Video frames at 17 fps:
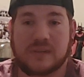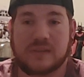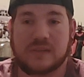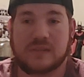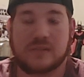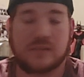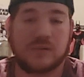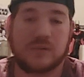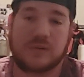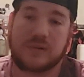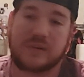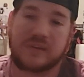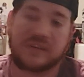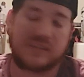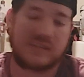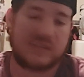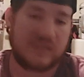The story
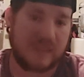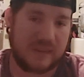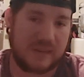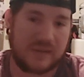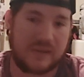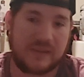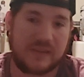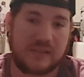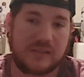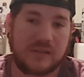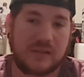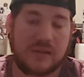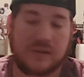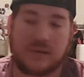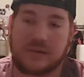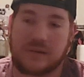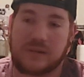is hilarious.
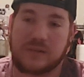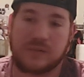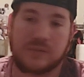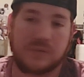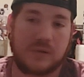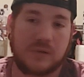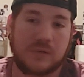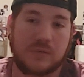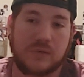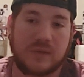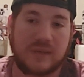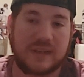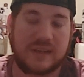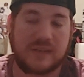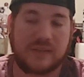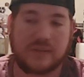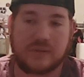Conquer goes the wrong
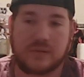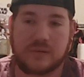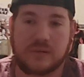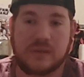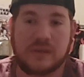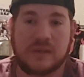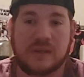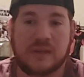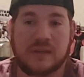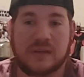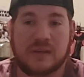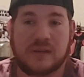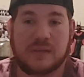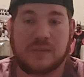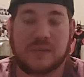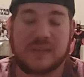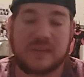way after
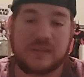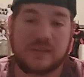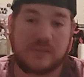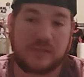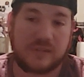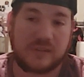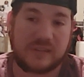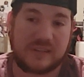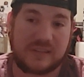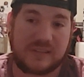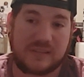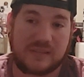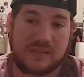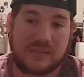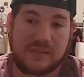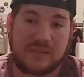a binge drinking